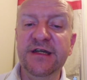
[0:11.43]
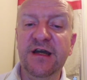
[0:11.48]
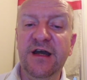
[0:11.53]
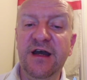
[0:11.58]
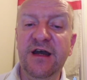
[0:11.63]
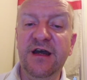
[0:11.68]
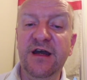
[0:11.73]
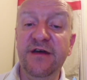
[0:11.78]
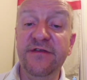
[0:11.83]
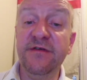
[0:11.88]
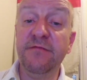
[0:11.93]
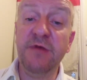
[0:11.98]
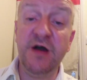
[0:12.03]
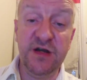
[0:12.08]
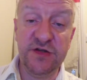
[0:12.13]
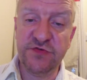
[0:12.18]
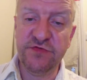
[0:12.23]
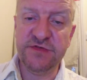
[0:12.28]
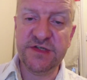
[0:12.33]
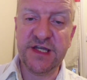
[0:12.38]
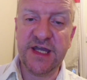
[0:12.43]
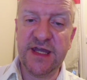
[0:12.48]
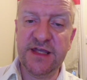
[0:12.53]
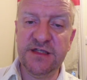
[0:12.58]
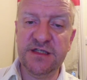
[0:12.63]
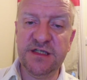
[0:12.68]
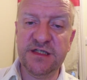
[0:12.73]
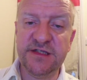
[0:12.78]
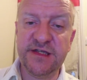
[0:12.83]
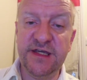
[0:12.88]
The march was
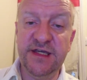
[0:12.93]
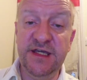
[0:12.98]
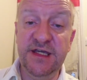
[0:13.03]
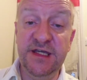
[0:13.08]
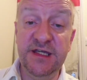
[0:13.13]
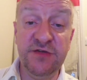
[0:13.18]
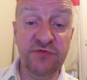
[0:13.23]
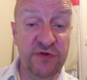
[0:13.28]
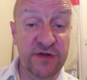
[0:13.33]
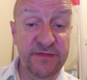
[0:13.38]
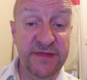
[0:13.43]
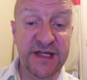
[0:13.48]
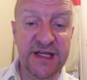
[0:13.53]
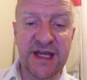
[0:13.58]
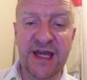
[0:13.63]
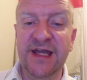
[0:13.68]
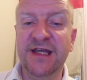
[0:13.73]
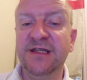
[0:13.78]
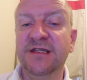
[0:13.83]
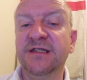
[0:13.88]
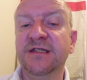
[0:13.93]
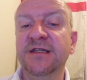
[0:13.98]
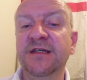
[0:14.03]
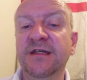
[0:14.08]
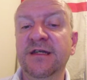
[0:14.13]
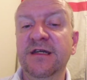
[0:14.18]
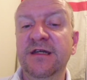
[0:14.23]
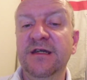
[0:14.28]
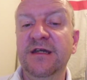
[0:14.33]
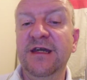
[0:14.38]
against the grooming gangs.
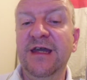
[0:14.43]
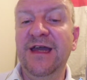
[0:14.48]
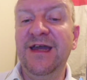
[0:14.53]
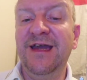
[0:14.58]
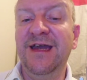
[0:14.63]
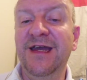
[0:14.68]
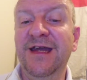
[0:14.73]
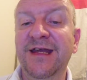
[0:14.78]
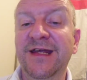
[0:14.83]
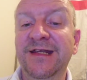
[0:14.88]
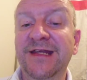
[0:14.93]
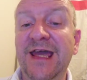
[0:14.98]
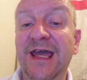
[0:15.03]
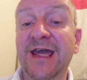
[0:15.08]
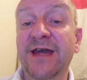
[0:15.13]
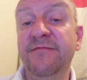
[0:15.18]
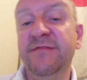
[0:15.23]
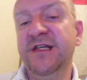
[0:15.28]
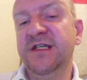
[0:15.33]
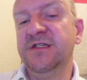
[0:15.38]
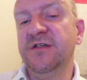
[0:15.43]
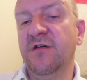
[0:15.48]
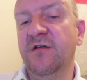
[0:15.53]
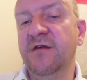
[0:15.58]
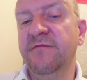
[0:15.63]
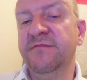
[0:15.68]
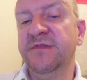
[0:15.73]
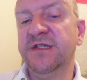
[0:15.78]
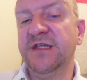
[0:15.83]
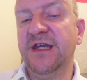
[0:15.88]
And how many
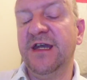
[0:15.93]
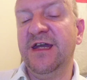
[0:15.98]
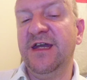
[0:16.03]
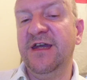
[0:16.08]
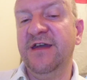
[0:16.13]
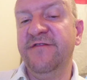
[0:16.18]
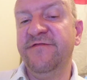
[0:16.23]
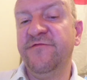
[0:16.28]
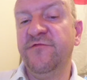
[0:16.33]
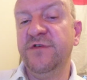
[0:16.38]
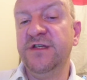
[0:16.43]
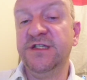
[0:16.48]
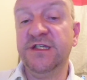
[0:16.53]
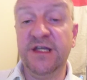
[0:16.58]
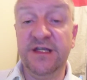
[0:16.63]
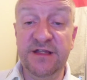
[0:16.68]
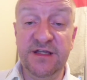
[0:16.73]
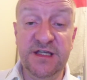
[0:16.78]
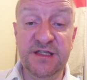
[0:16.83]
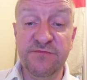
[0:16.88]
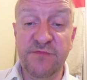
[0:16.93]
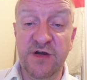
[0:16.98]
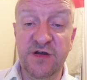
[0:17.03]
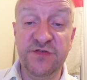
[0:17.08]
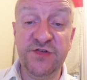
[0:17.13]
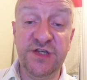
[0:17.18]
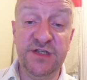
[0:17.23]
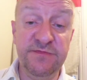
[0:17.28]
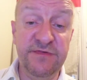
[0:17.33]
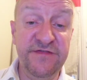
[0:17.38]
times have we seen these
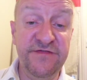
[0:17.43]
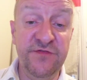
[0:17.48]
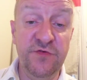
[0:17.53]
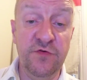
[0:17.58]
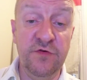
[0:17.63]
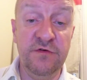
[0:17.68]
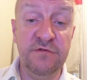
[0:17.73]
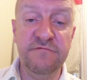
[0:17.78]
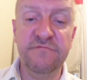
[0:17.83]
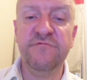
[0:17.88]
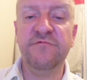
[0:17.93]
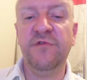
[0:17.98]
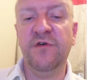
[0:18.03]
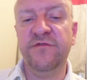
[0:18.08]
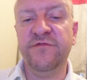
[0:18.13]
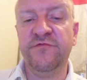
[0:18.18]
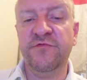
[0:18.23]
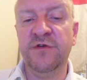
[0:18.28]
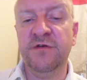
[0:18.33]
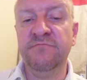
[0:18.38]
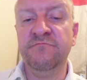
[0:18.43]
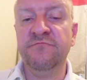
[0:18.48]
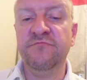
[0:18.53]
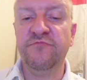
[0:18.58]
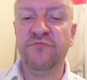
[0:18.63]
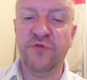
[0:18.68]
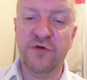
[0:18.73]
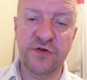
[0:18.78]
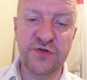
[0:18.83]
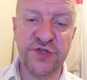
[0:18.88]
marches before? Rotherham,
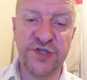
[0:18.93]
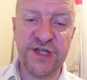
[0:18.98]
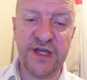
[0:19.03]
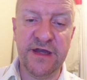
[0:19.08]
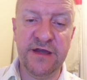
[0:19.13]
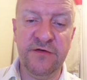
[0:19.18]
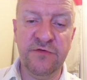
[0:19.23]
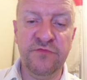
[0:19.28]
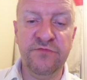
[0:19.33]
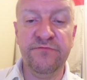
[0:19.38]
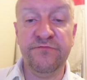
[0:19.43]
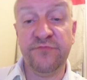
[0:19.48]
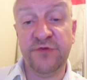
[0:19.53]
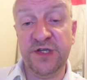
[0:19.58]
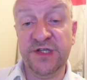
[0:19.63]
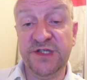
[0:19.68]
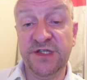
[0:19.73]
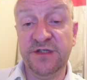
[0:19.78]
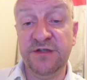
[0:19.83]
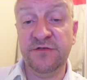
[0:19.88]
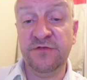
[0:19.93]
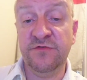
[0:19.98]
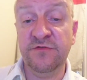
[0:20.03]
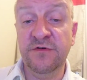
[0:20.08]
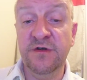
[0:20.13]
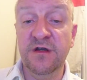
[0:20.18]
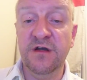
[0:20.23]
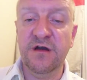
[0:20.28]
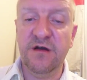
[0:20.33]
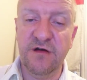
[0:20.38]
Rochdale, Bristol,
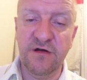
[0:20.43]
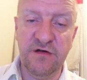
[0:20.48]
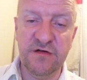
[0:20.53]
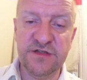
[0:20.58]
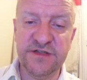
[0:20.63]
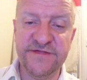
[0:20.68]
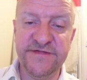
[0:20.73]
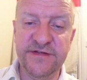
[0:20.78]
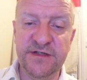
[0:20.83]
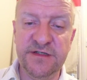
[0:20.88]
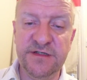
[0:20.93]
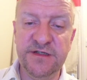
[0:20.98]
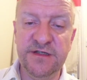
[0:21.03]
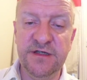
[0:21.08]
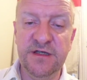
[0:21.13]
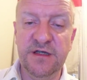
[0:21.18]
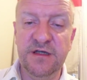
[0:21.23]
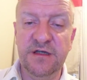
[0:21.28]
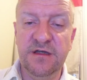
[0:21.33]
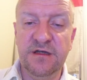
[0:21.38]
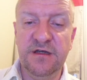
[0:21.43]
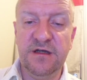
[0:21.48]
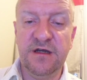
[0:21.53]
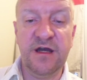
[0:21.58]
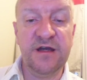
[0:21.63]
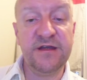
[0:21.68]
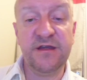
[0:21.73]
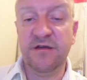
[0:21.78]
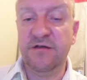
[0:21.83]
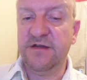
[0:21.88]
Oxford.
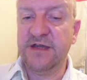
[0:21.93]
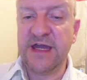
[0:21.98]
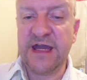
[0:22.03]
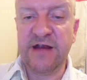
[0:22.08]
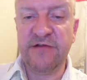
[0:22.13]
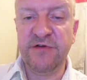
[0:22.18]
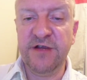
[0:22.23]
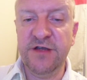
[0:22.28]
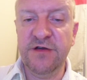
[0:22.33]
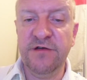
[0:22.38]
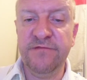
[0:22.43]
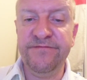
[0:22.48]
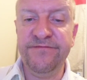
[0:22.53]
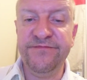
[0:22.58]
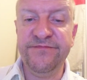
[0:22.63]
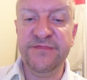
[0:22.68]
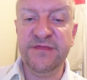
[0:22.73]
I could carry on.